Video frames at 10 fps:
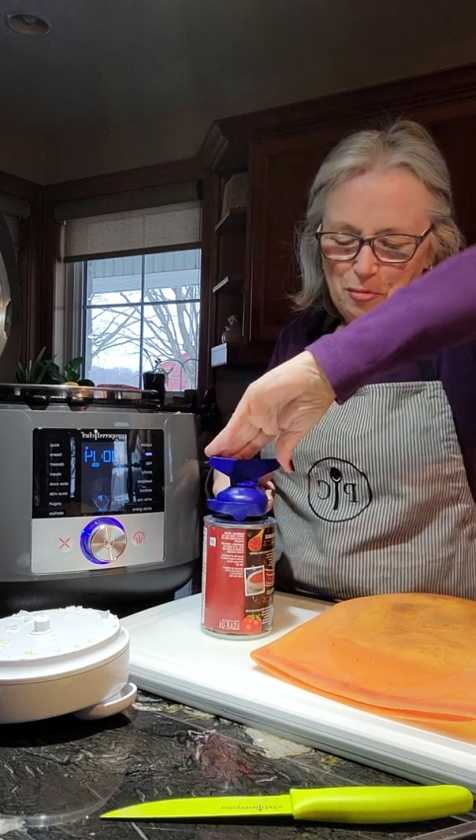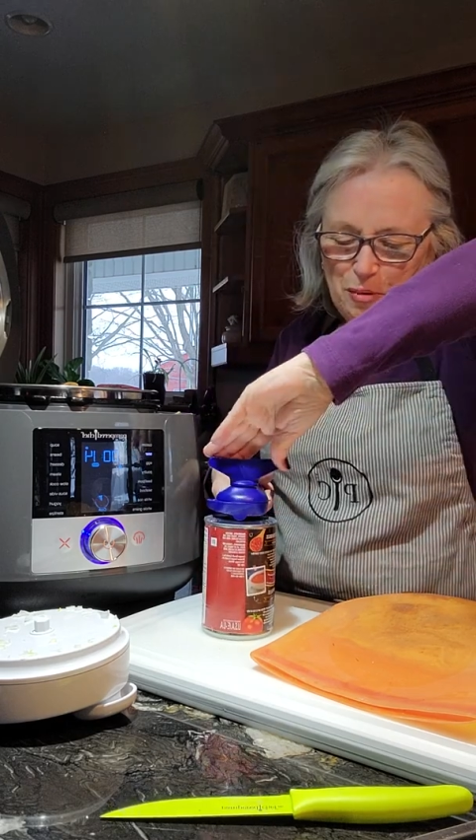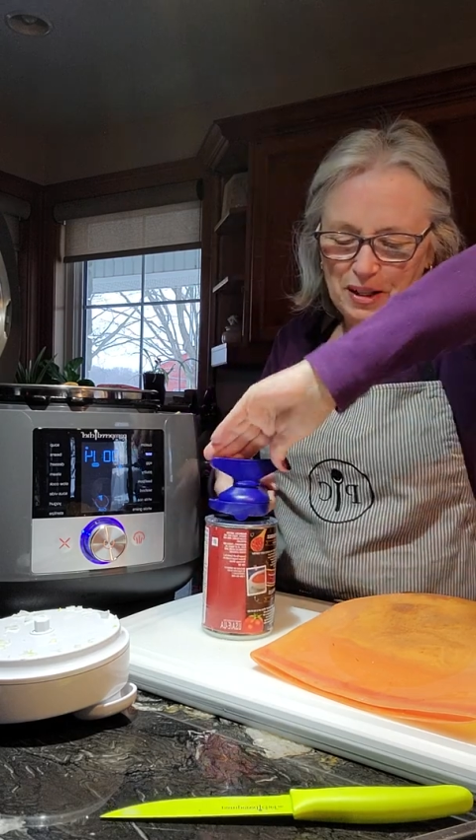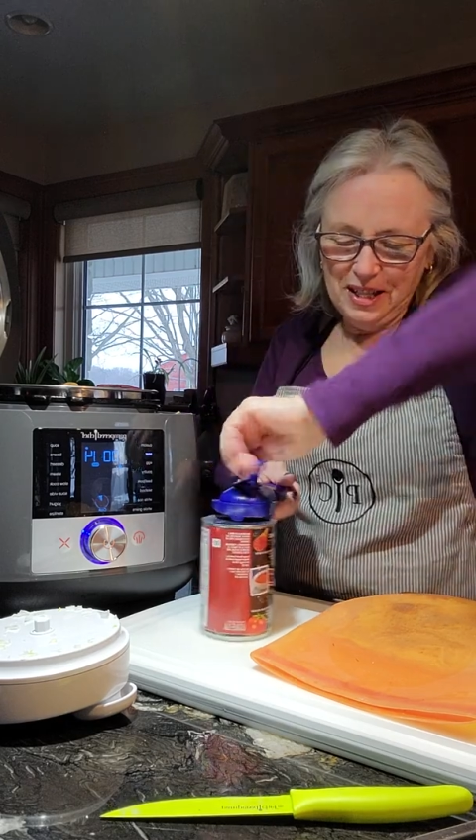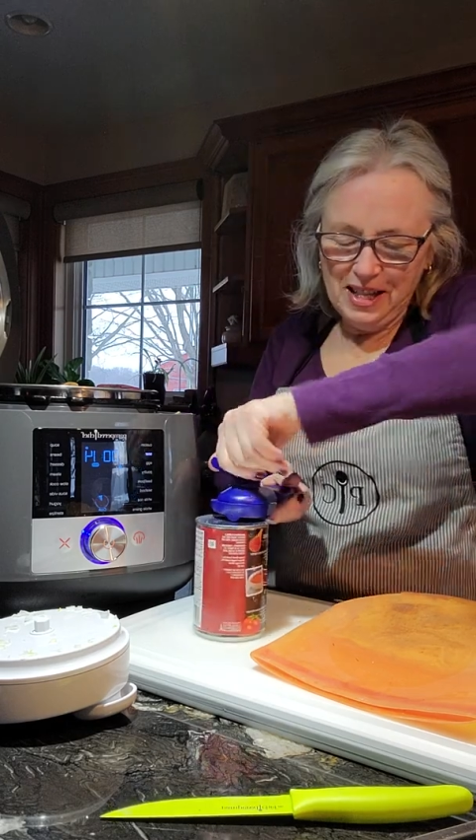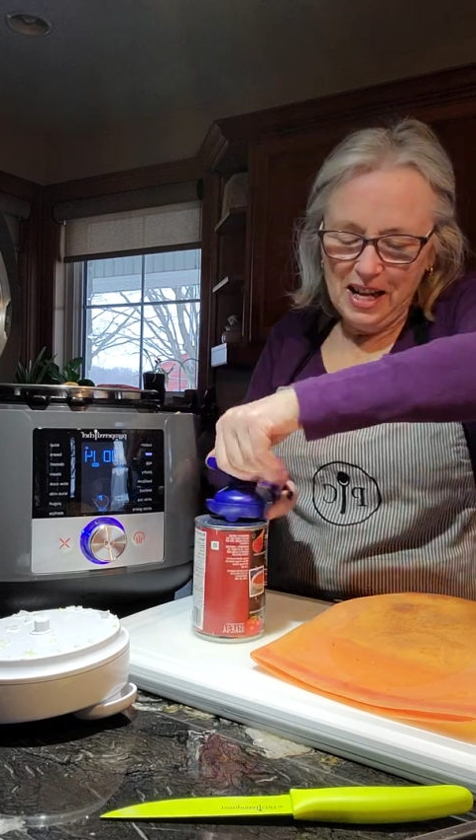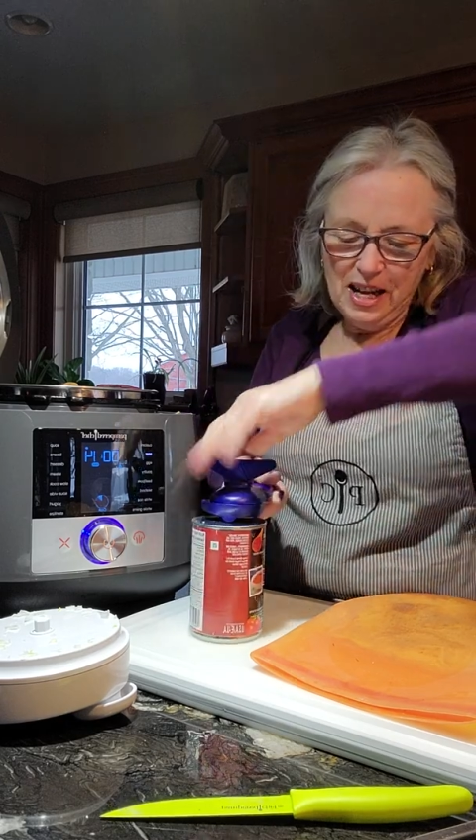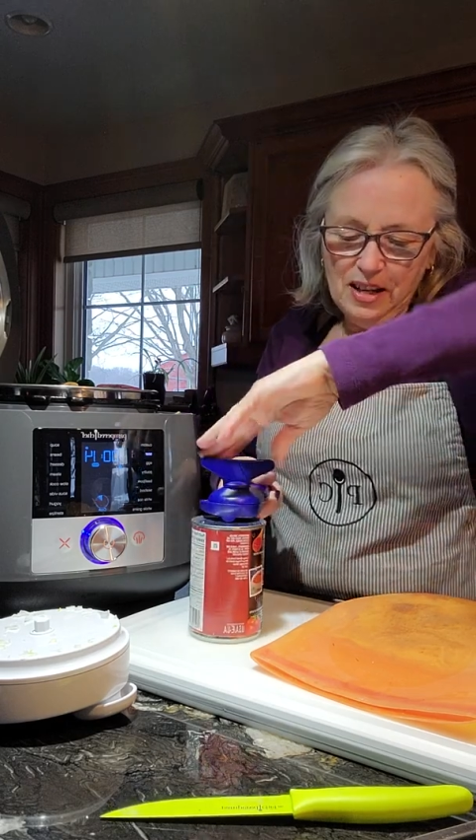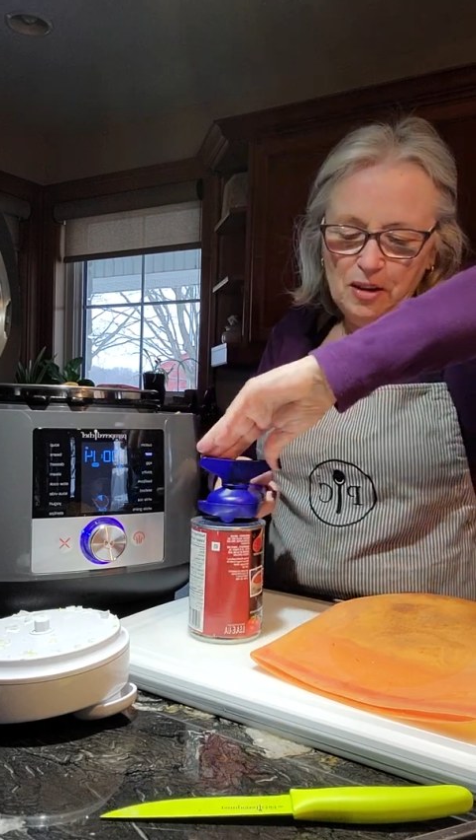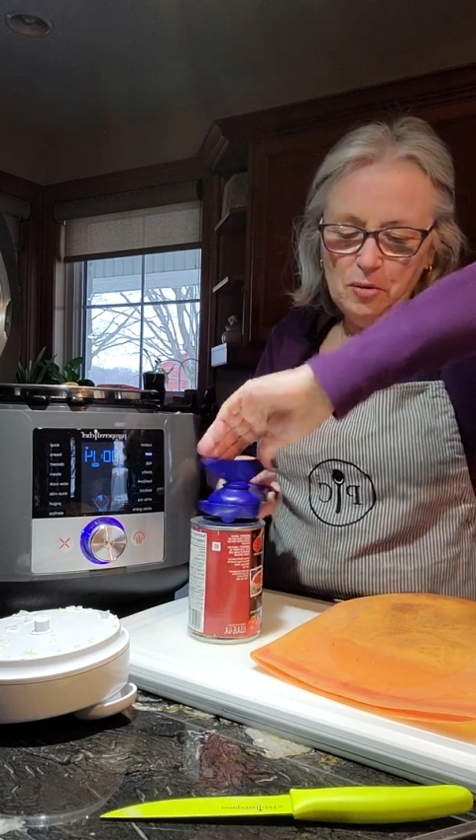but
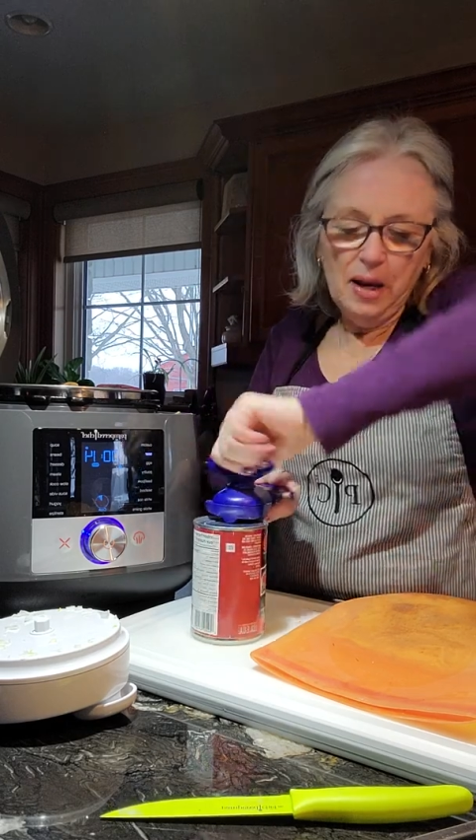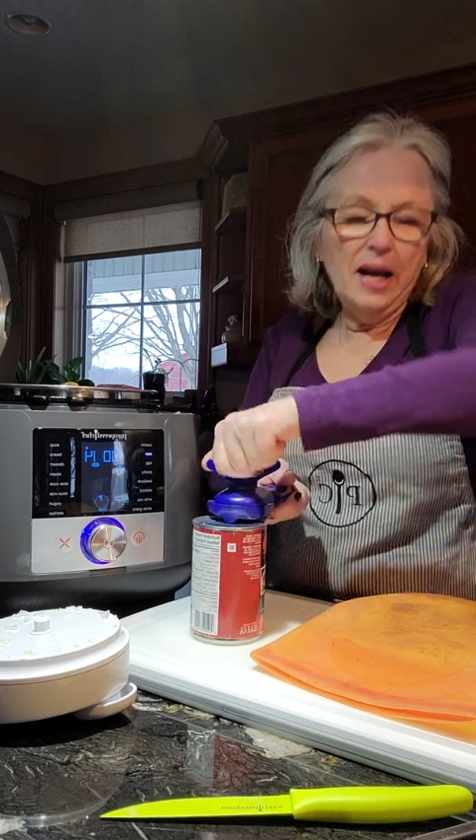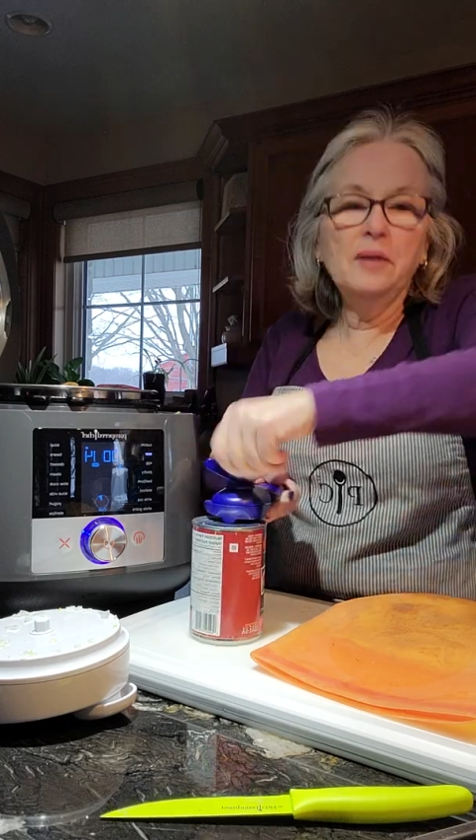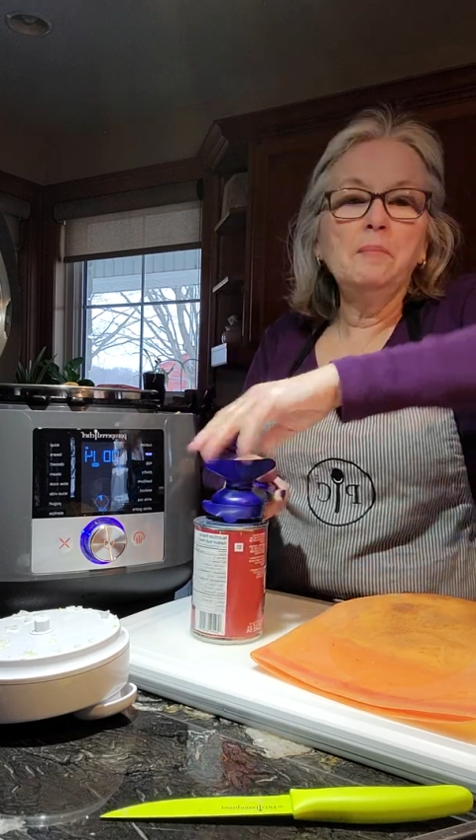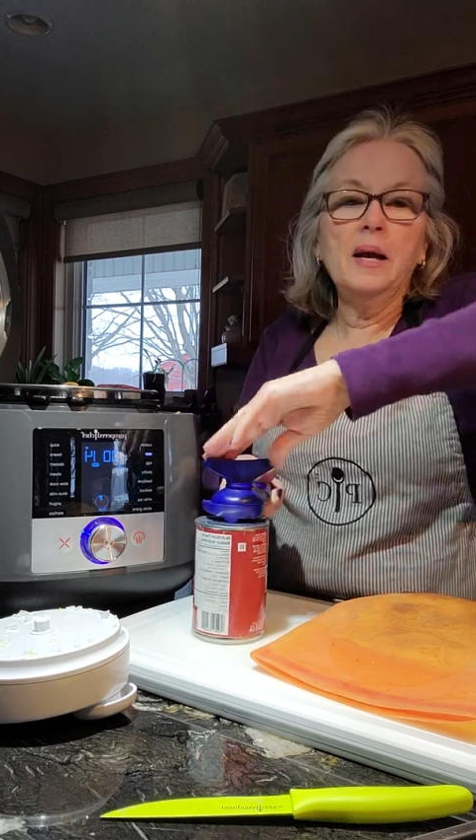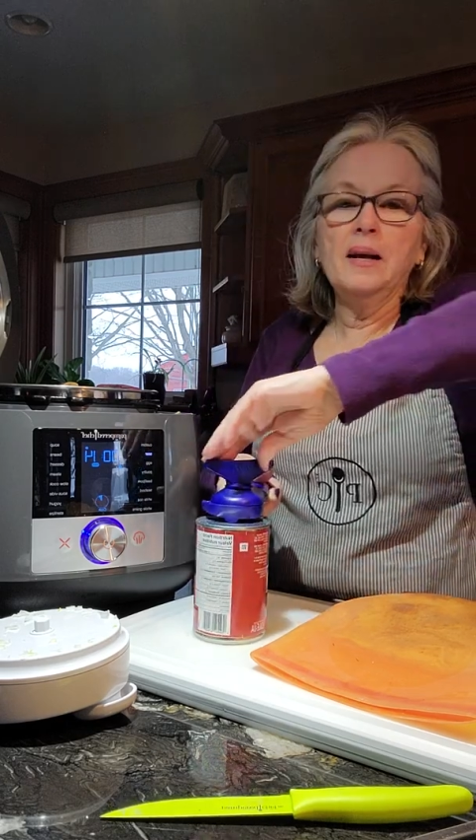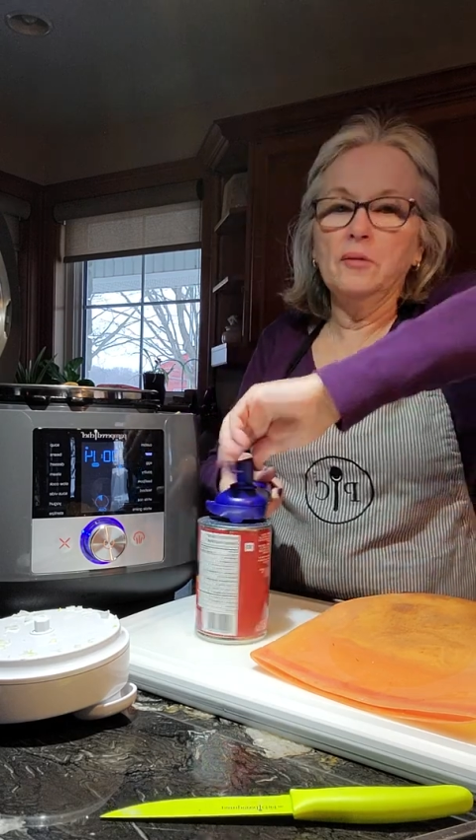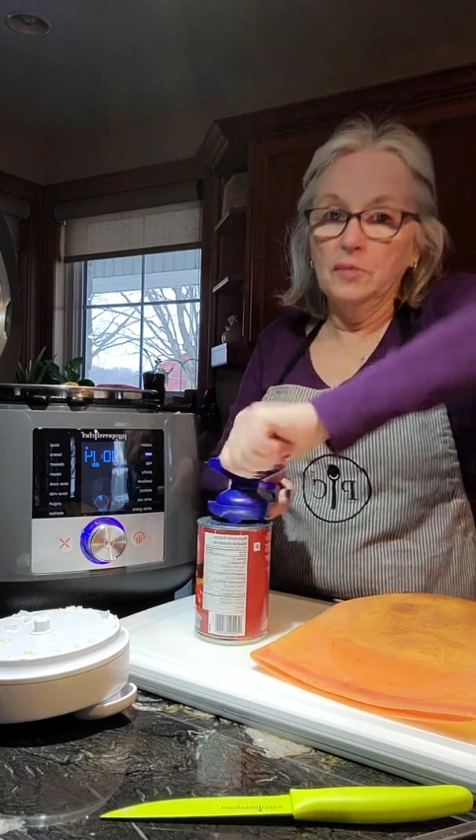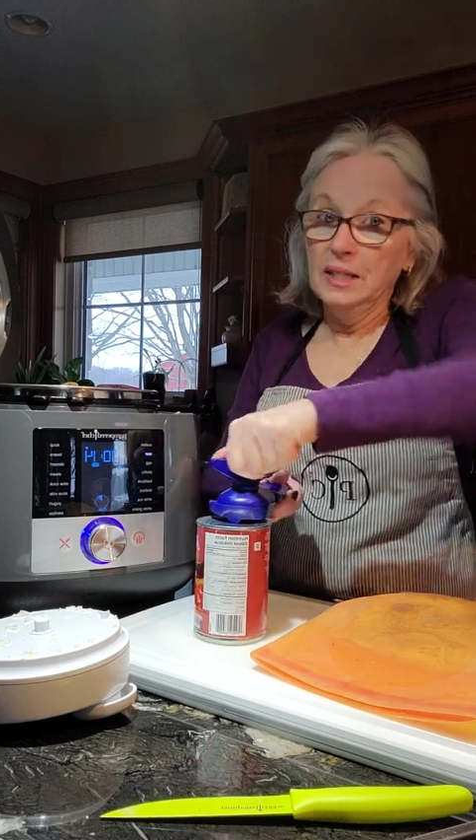you can make